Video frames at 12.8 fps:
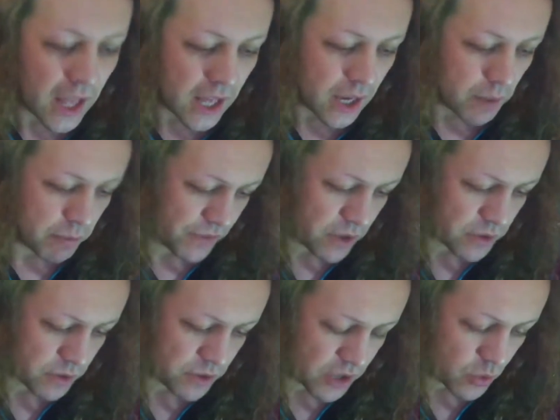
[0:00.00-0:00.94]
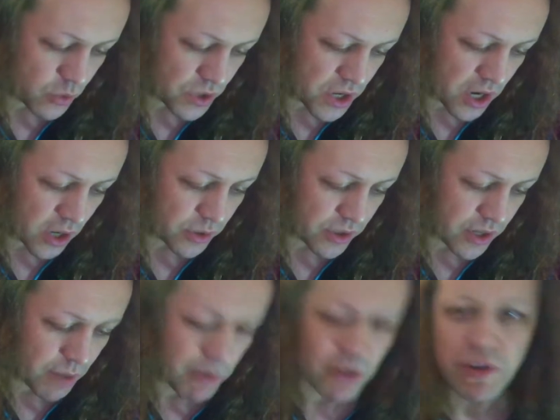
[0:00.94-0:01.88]
But for those who don't know, the thing
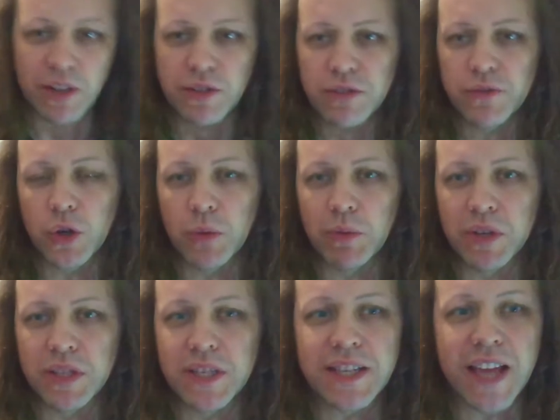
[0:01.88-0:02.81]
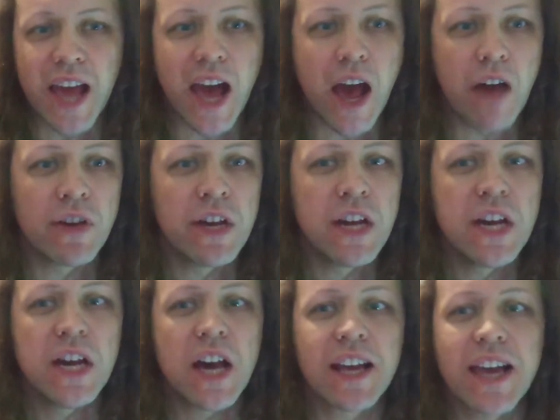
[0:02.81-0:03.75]
about Transformers is they have
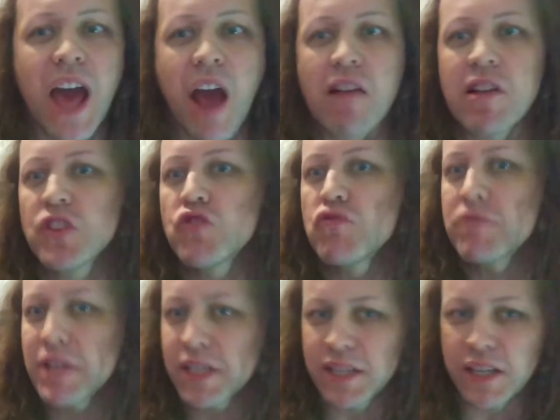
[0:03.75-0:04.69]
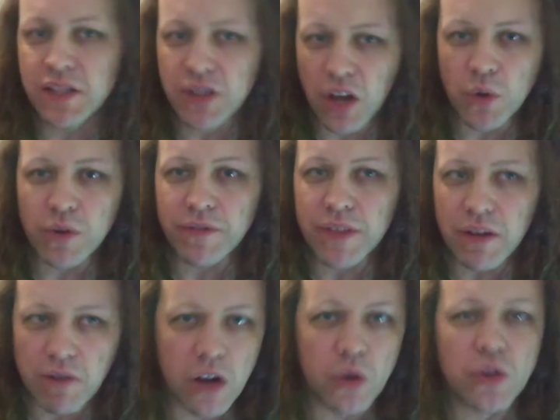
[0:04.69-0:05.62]
a characteristic tone of their
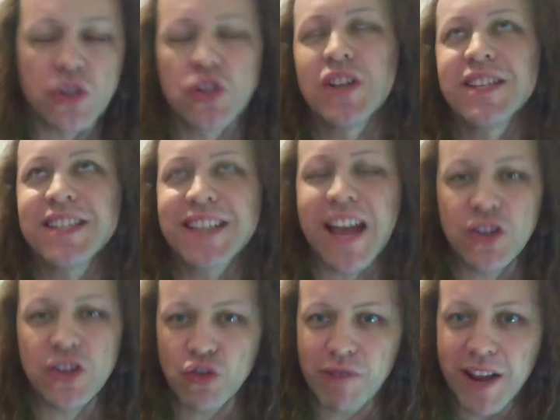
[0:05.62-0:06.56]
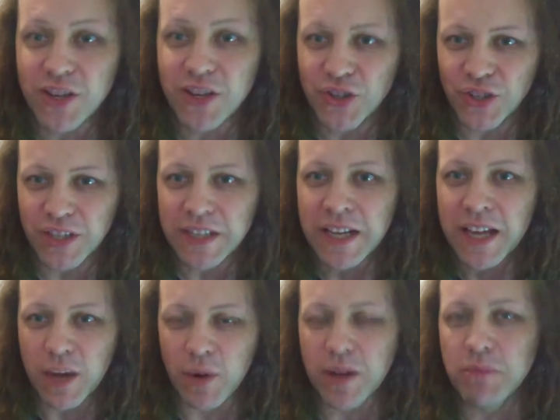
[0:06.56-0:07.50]
own, a sort of saturation
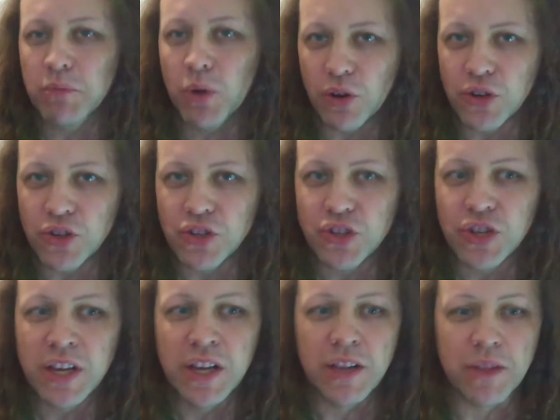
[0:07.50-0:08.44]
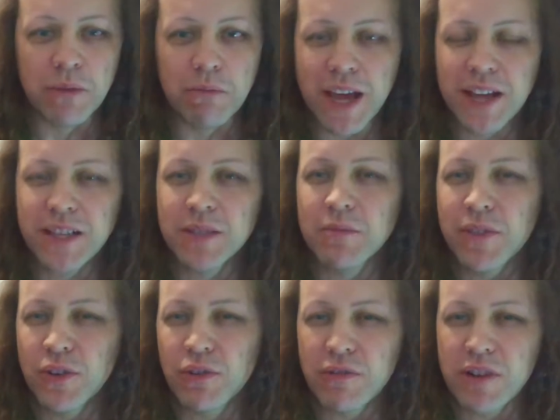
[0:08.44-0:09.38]
when pushed, that makes them
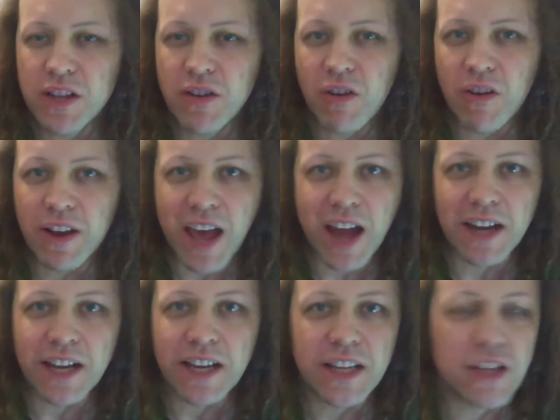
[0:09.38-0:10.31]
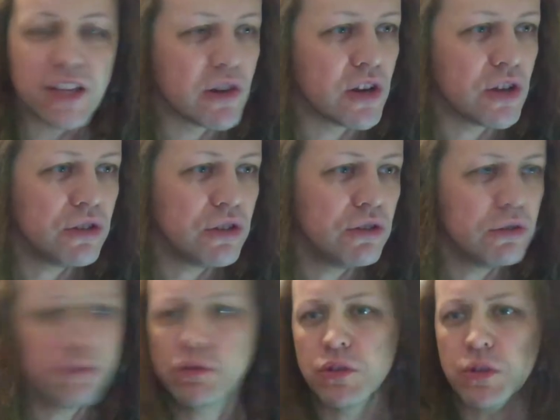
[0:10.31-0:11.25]
feel really organic, and they're a
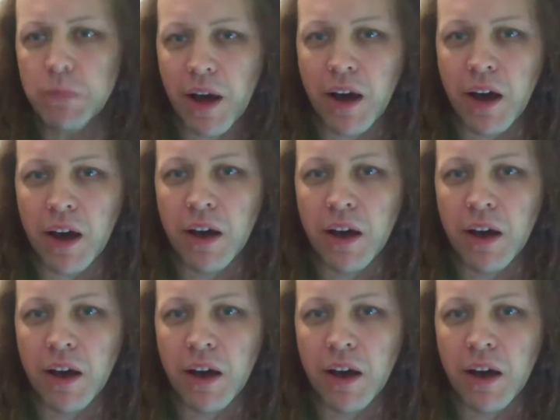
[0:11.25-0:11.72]
huge part